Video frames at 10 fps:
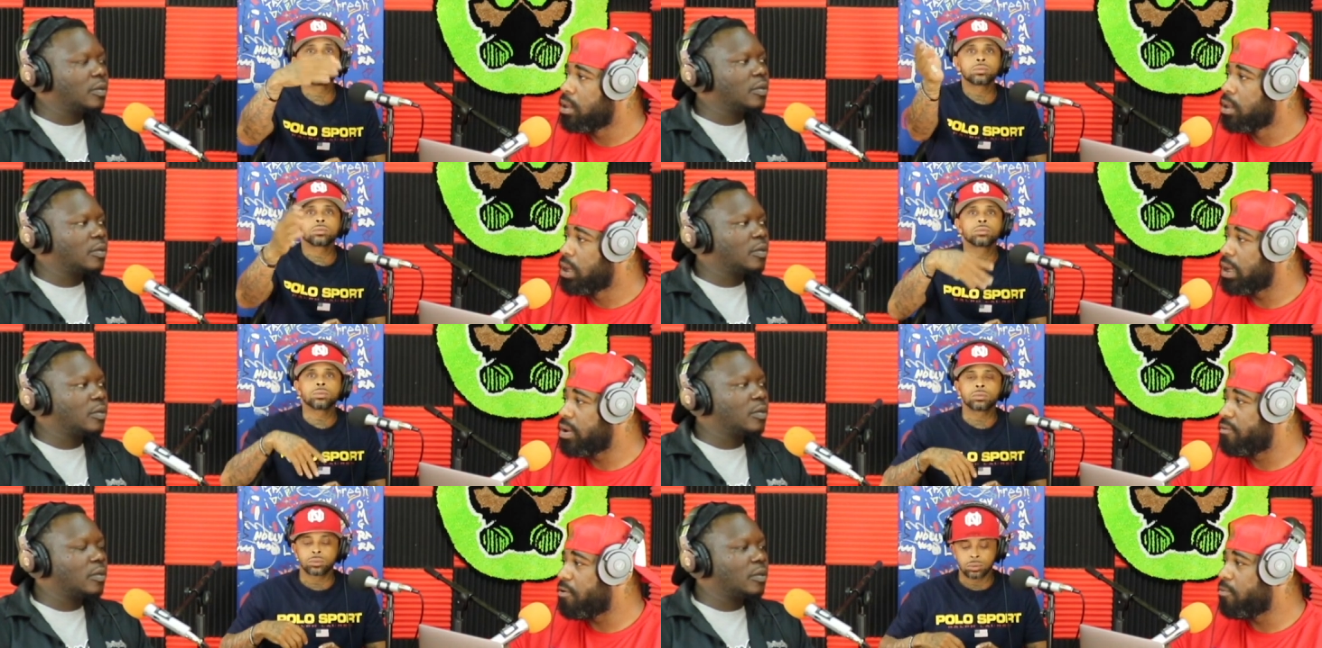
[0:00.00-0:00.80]
Speaker 1: just
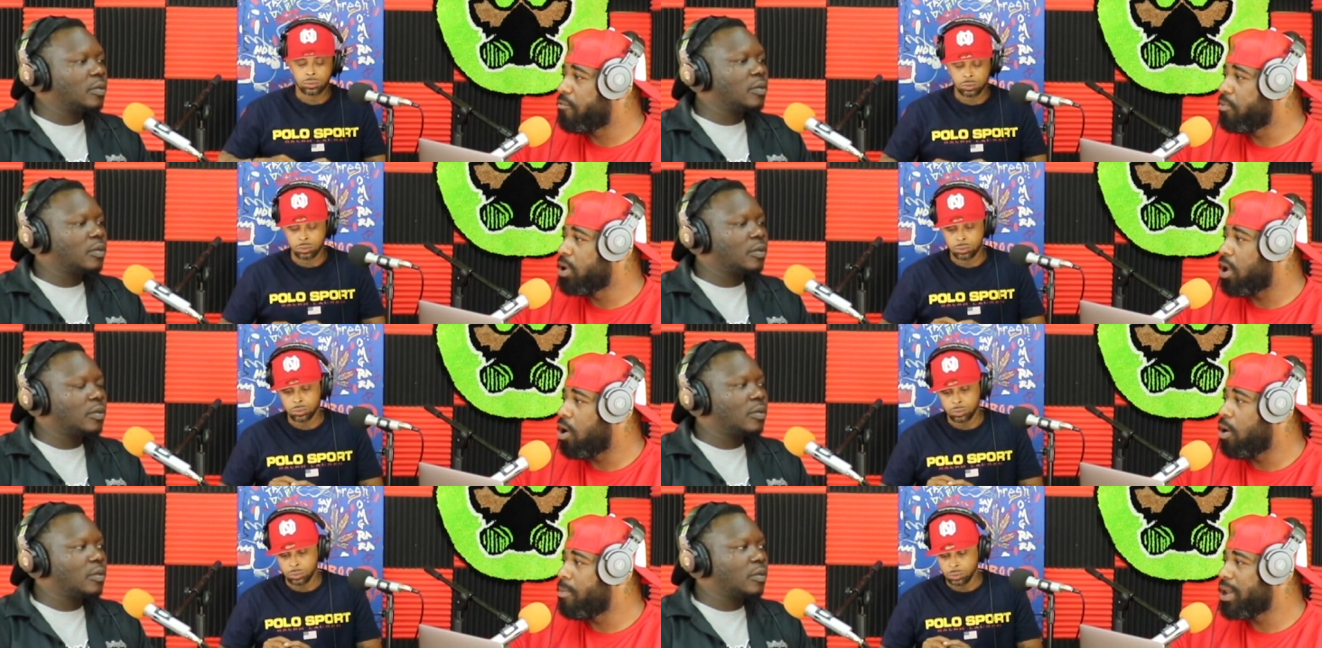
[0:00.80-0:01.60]
from from the
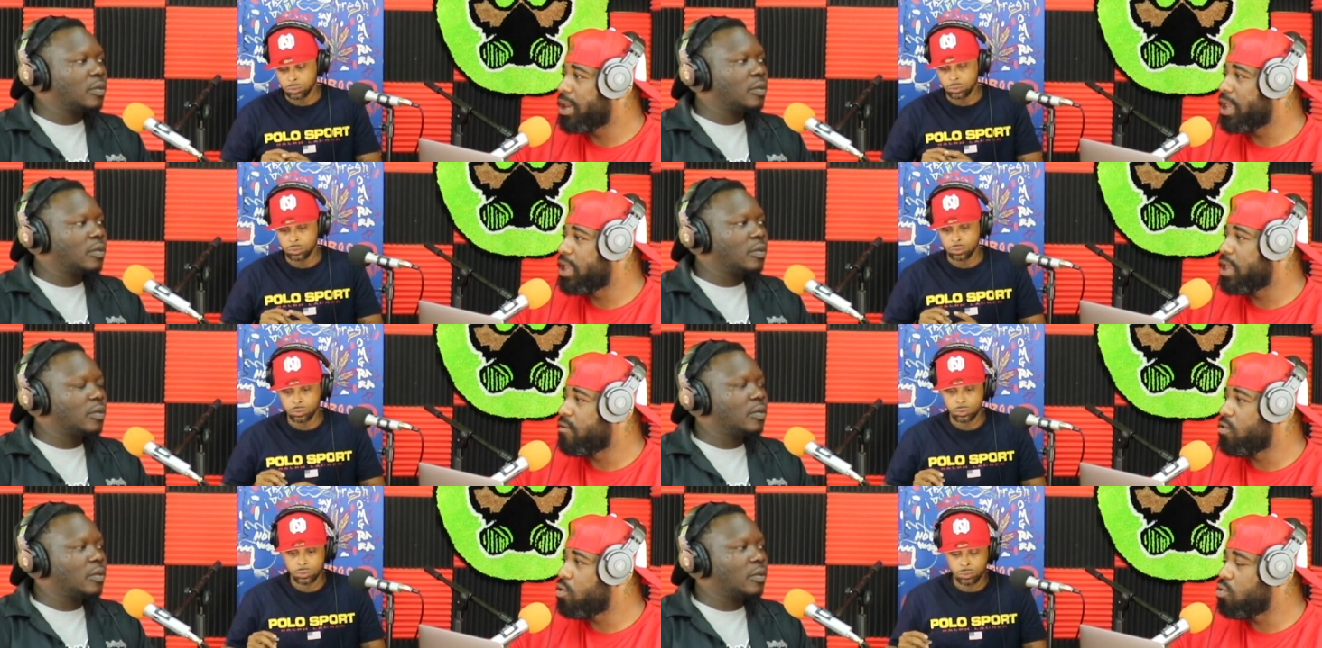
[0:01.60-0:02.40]
heart, my nigga. If
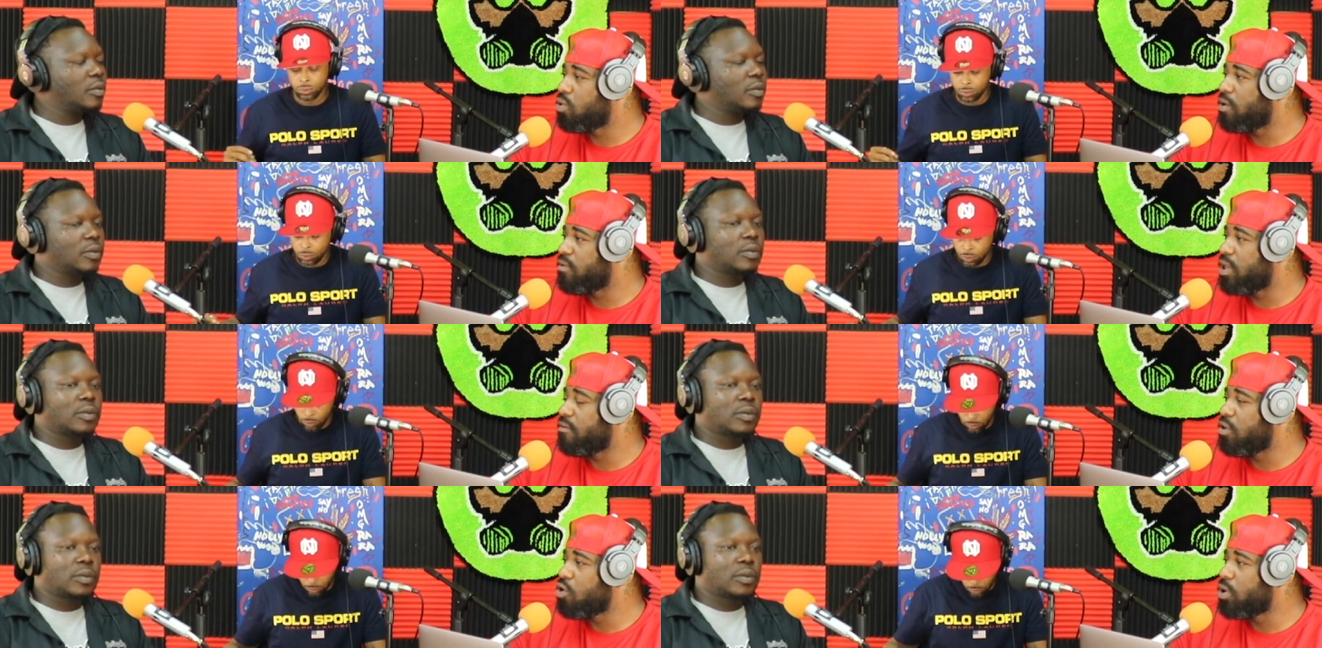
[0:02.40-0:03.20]
you if if
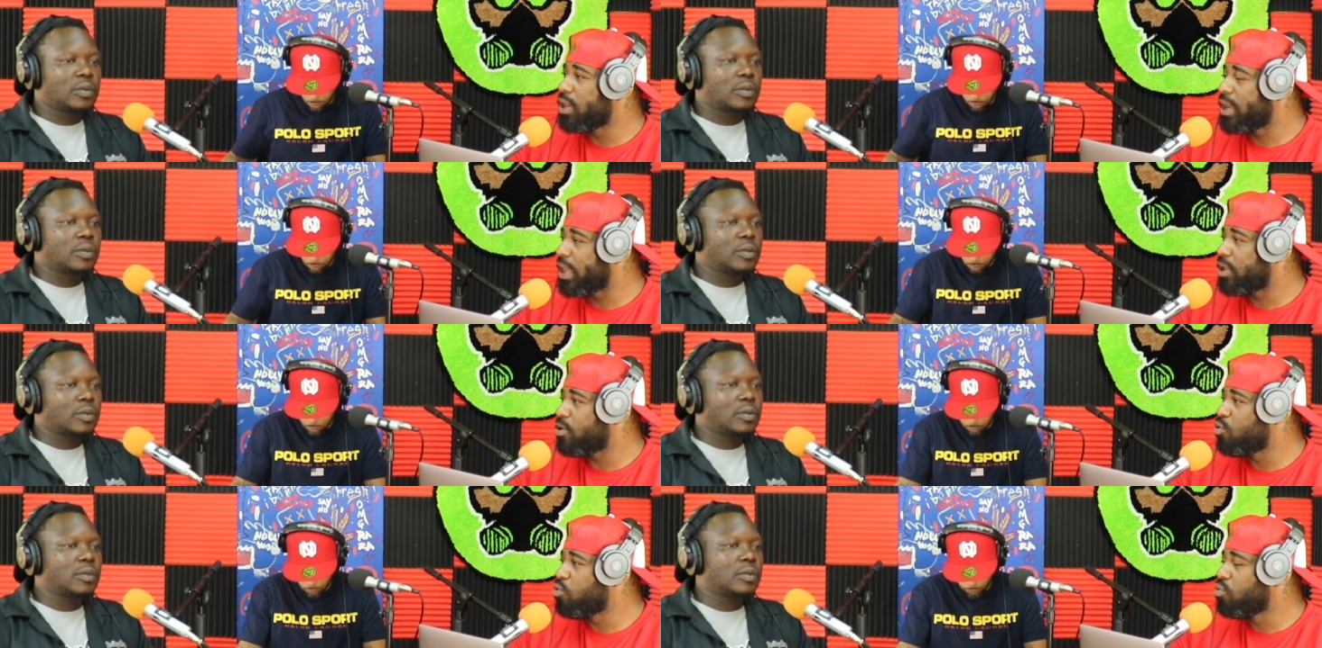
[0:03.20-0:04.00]
you a nigga
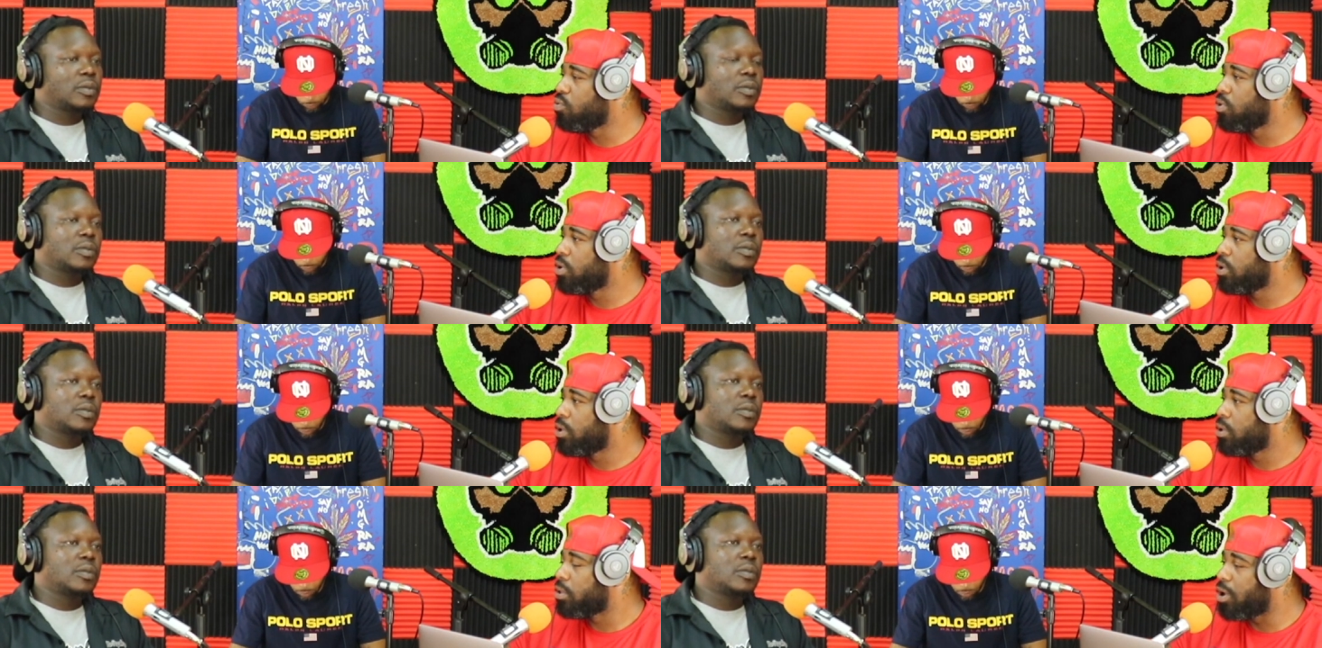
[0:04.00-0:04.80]
who
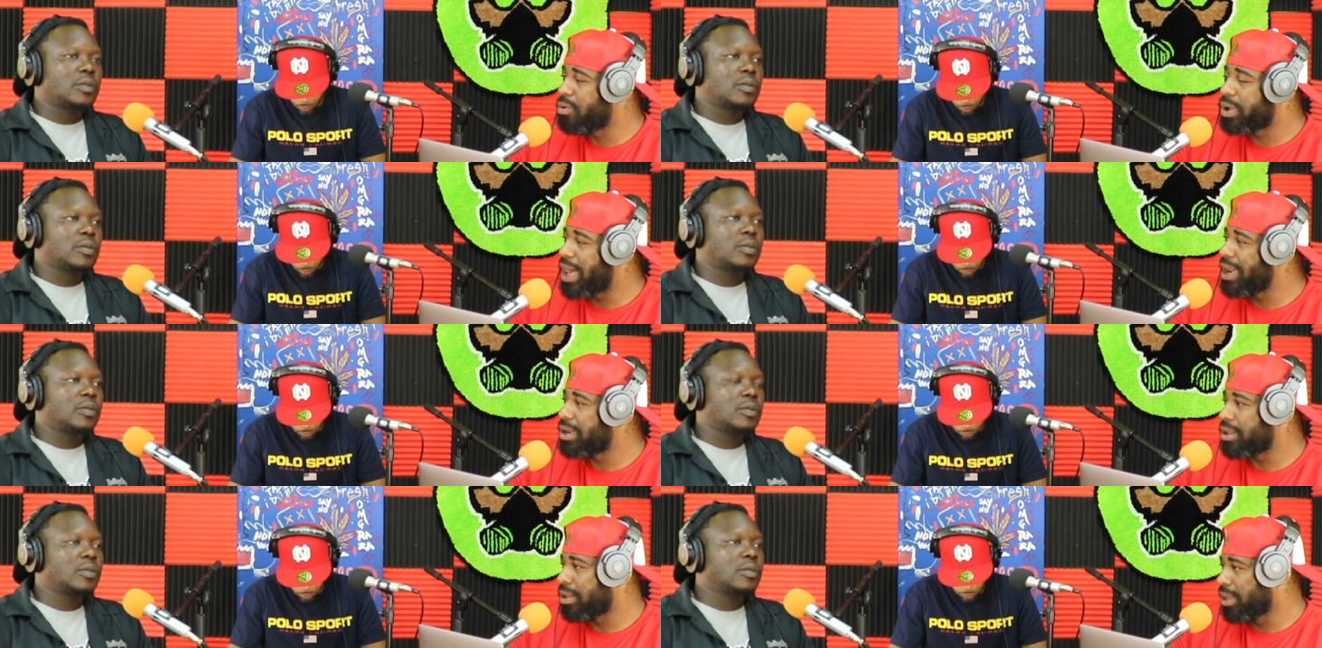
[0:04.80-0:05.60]
don't
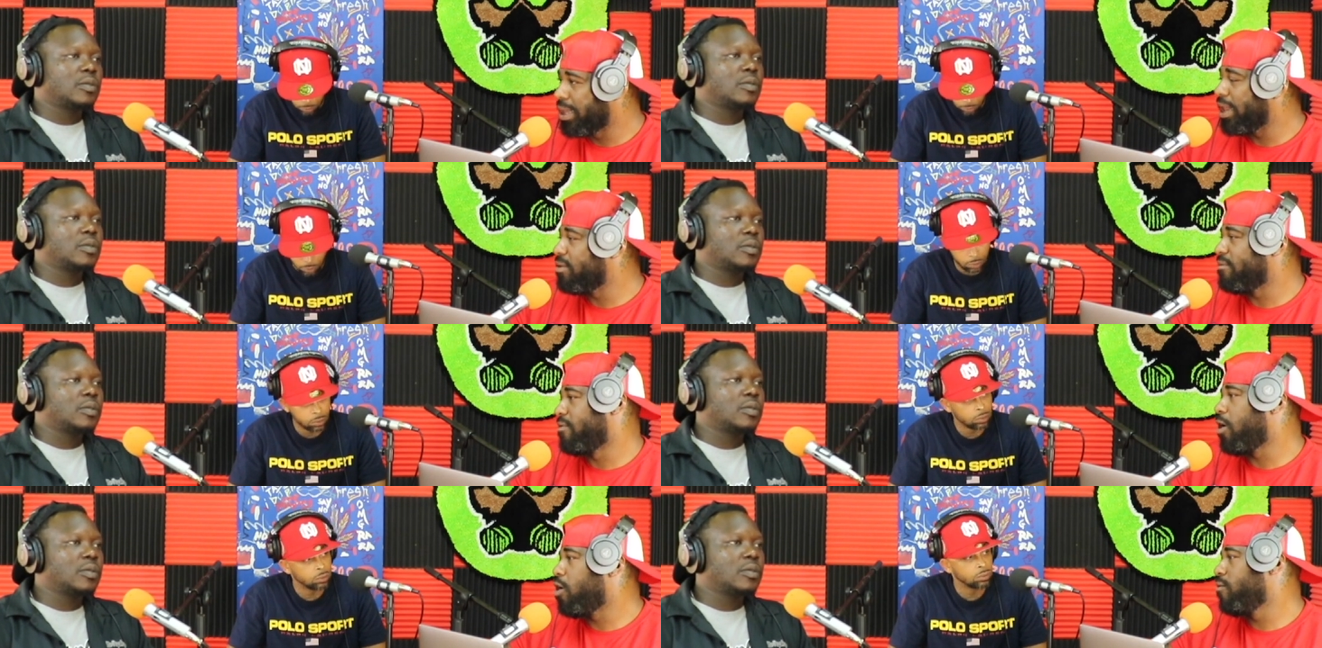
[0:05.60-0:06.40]
gotta get
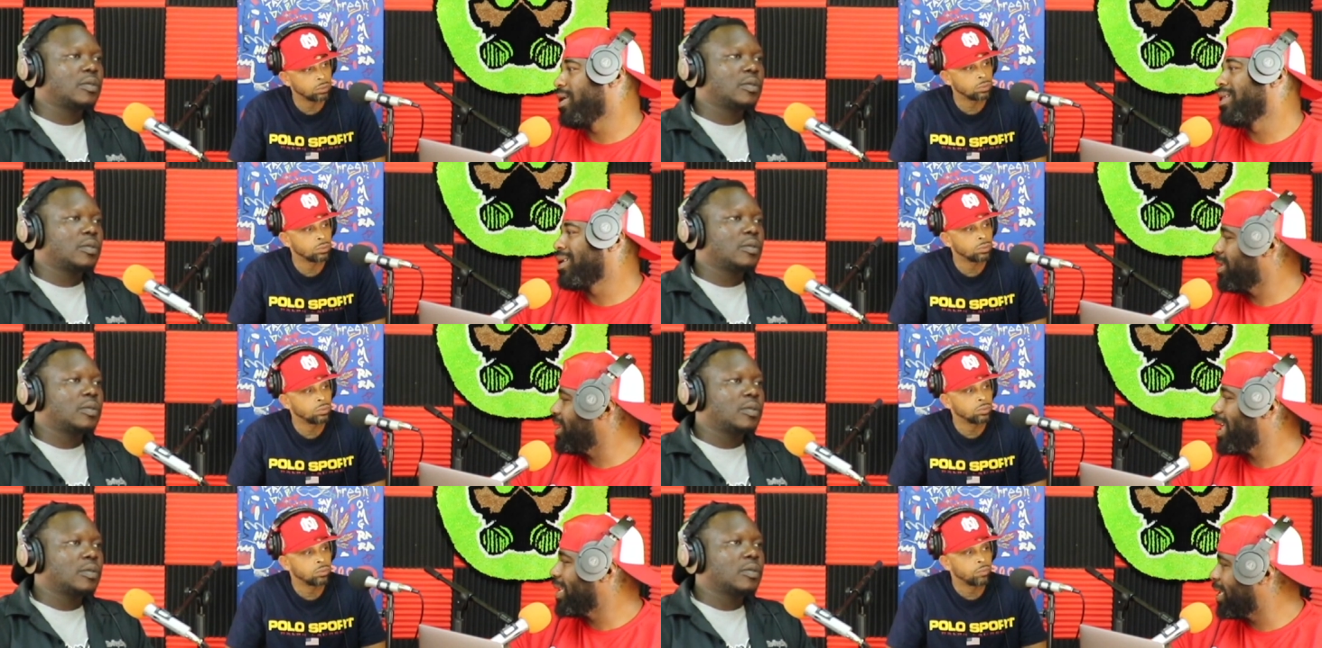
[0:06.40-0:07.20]
involved in none of
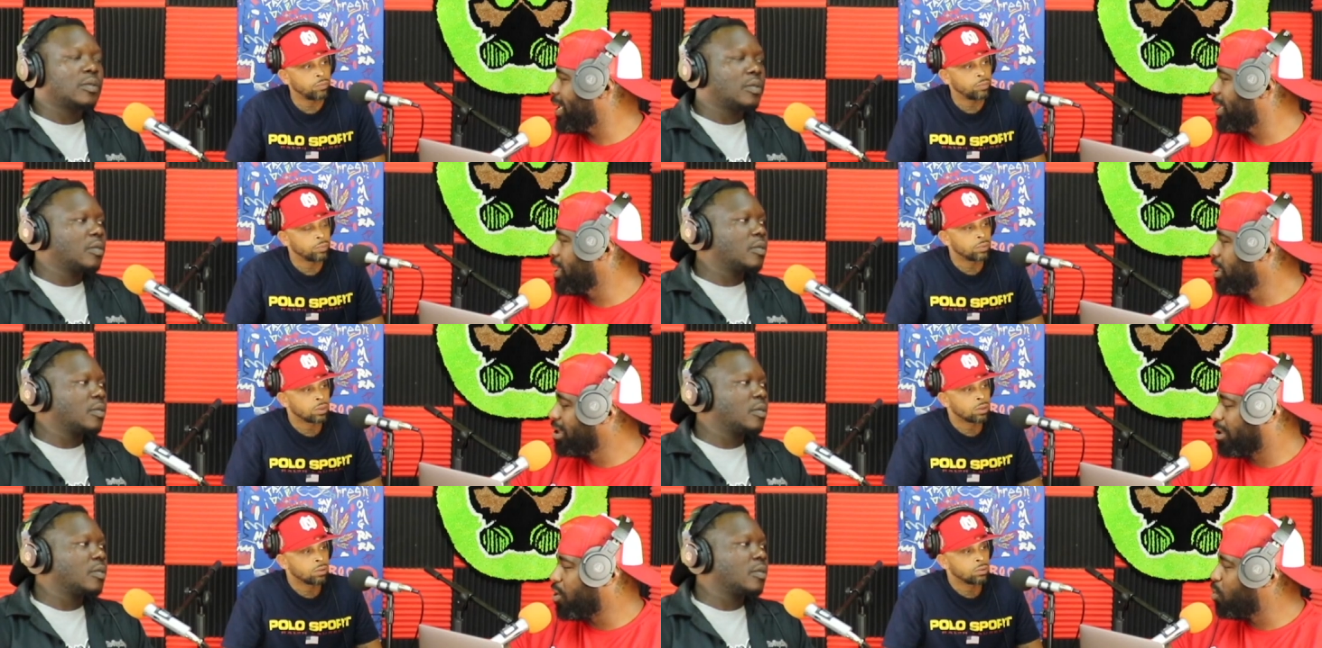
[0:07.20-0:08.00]
that shit,
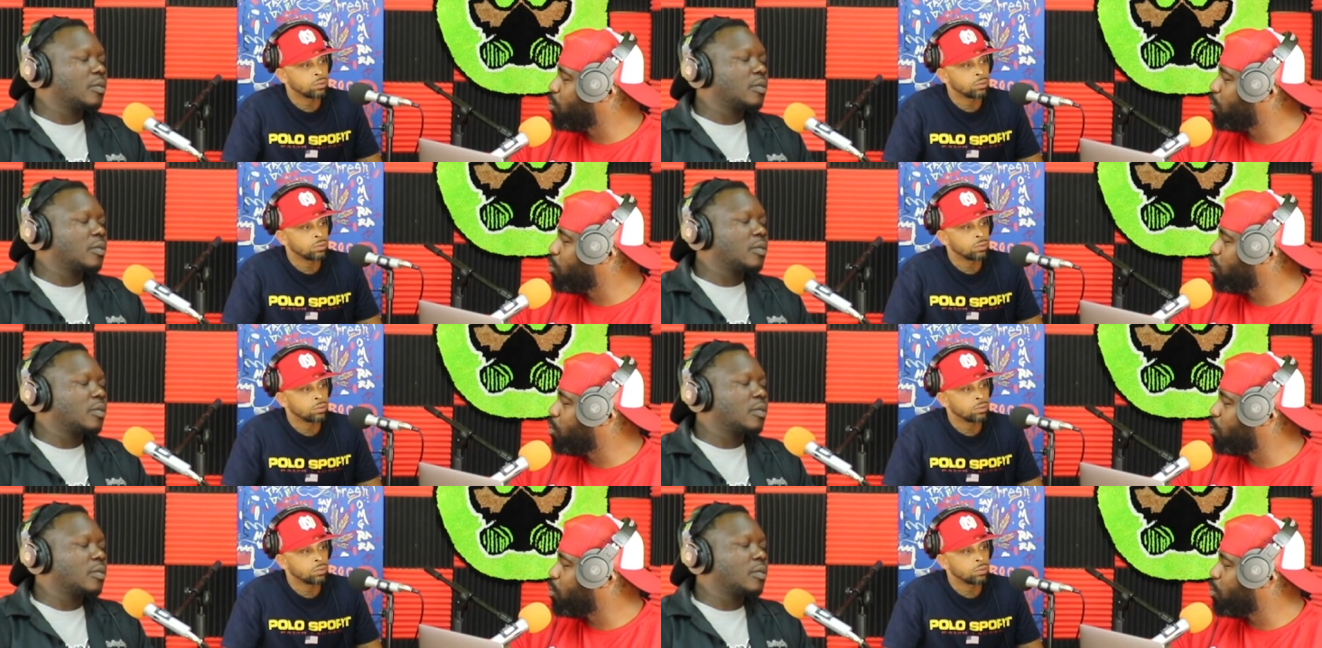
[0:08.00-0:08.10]
so it